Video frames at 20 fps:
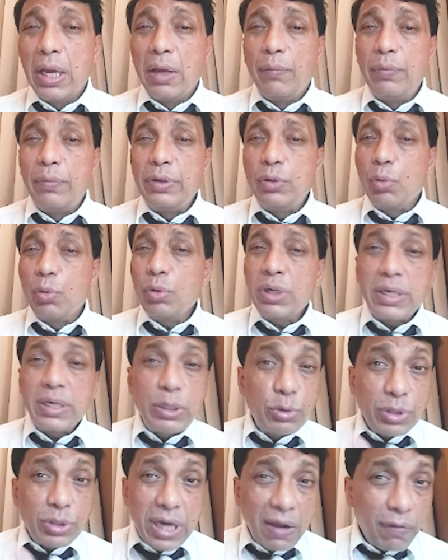we don't
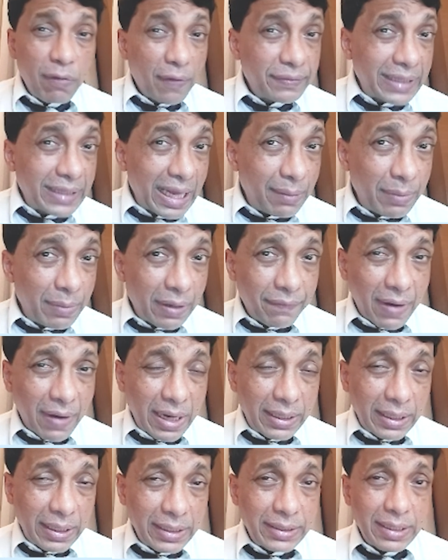usually have ophthalmic
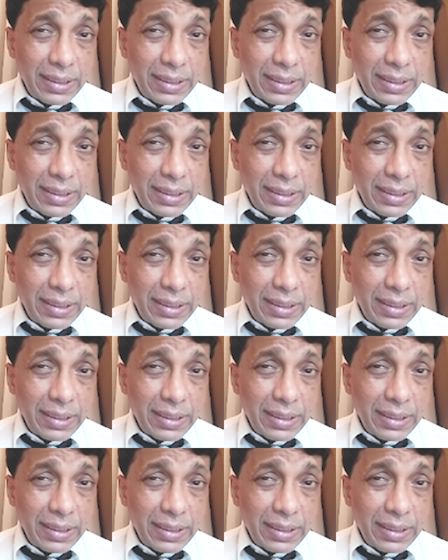findings.